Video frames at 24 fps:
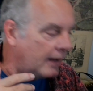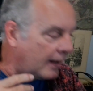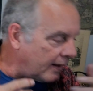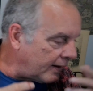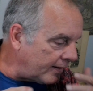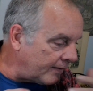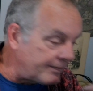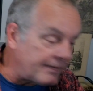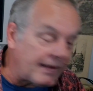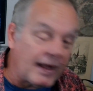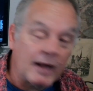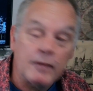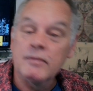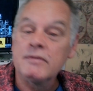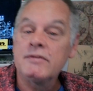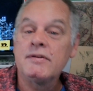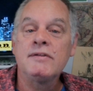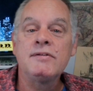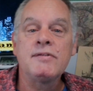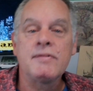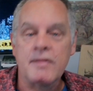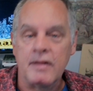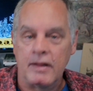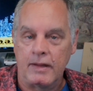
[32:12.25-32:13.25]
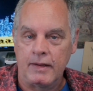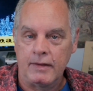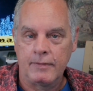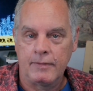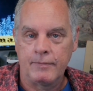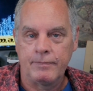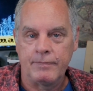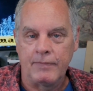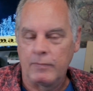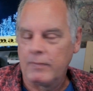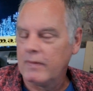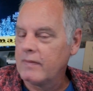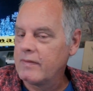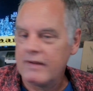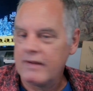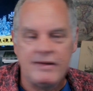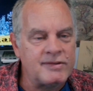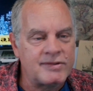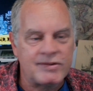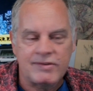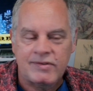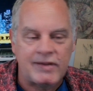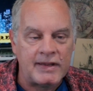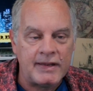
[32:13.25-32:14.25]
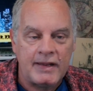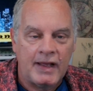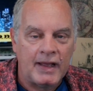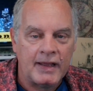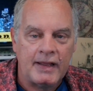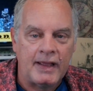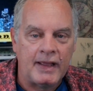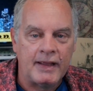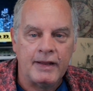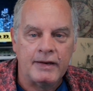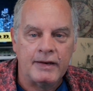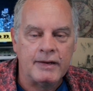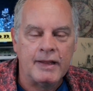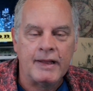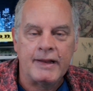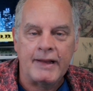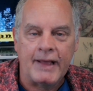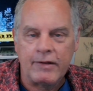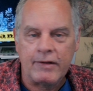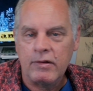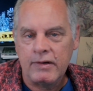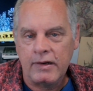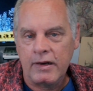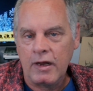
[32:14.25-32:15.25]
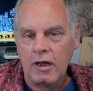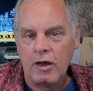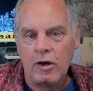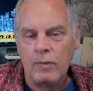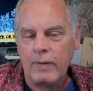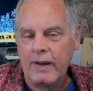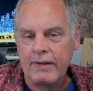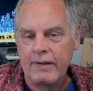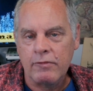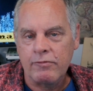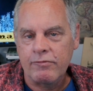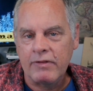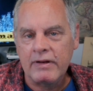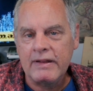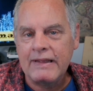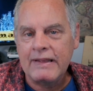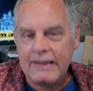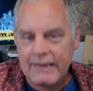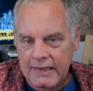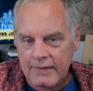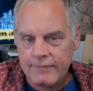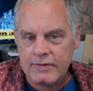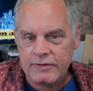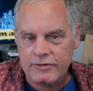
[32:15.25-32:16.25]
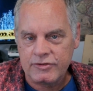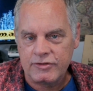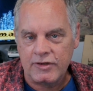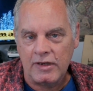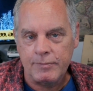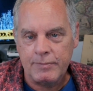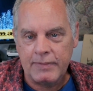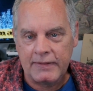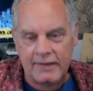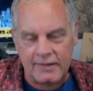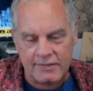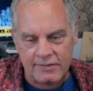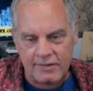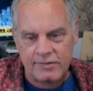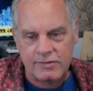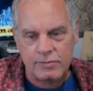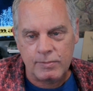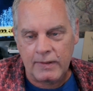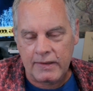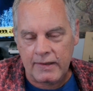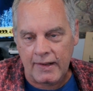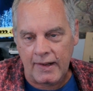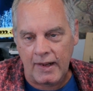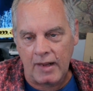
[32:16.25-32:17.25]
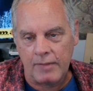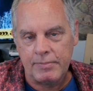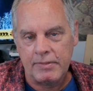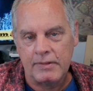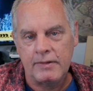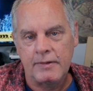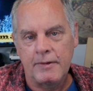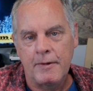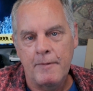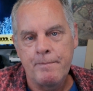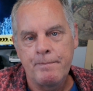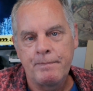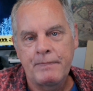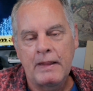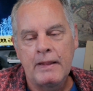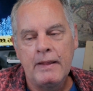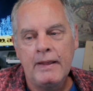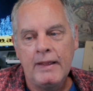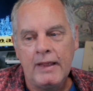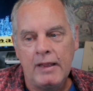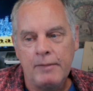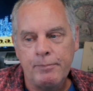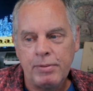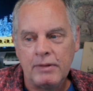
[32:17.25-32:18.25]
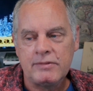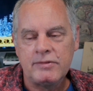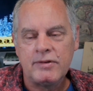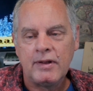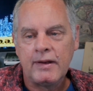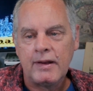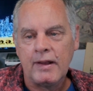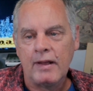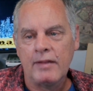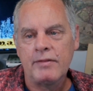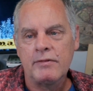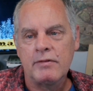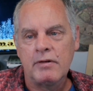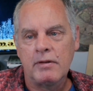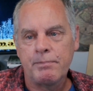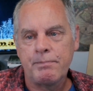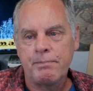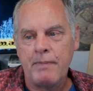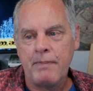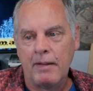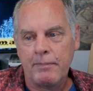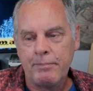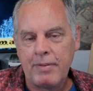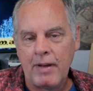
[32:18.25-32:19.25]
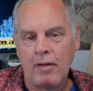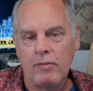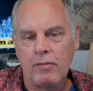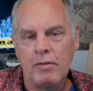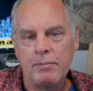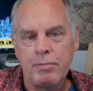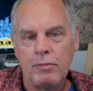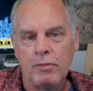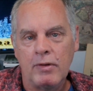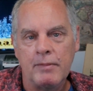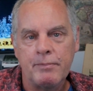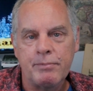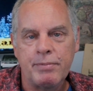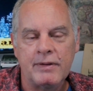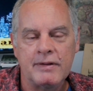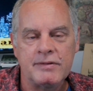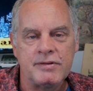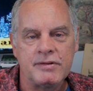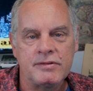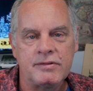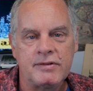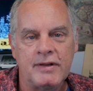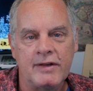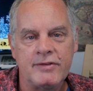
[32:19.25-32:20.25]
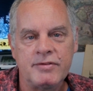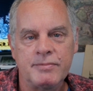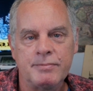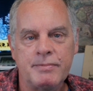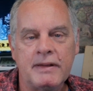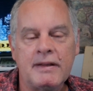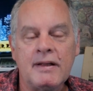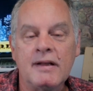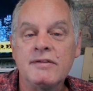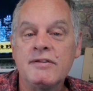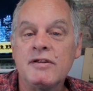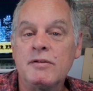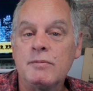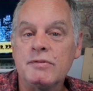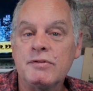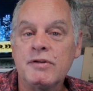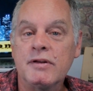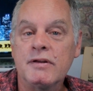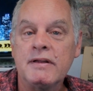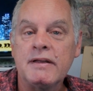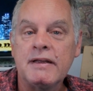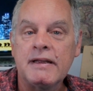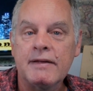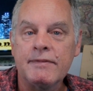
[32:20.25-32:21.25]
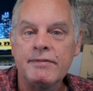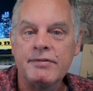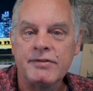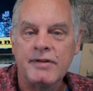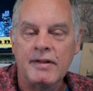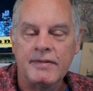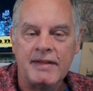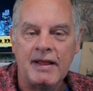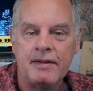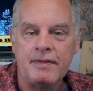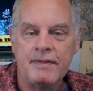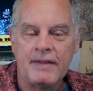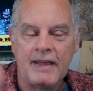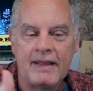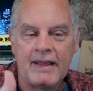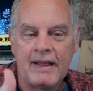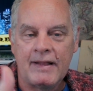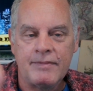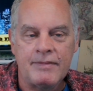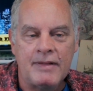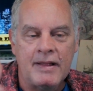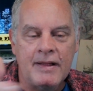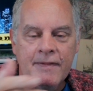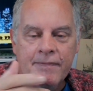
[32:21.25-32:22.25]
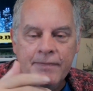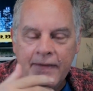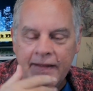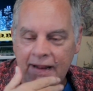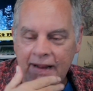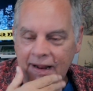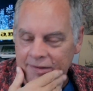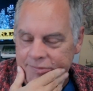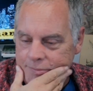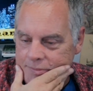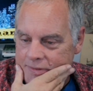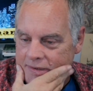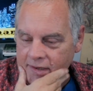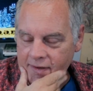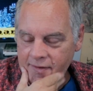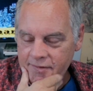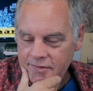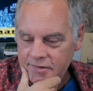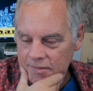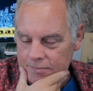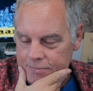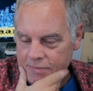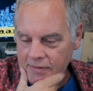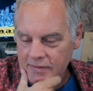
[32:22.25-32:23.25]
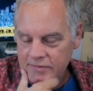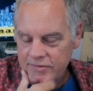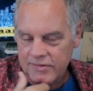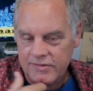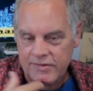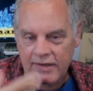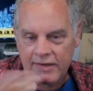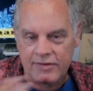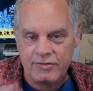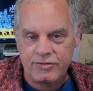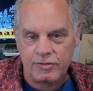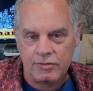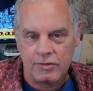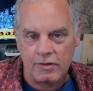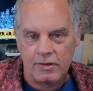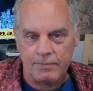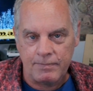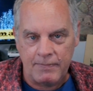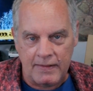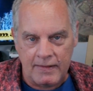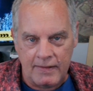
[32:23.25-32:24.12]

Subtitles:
That was his thing. Whether he's CIA or not, I don't know. I don't really give a shit, because this is what happened. He put together a PowerPoint presentation because he was going to give some, they asked him to give some presentation on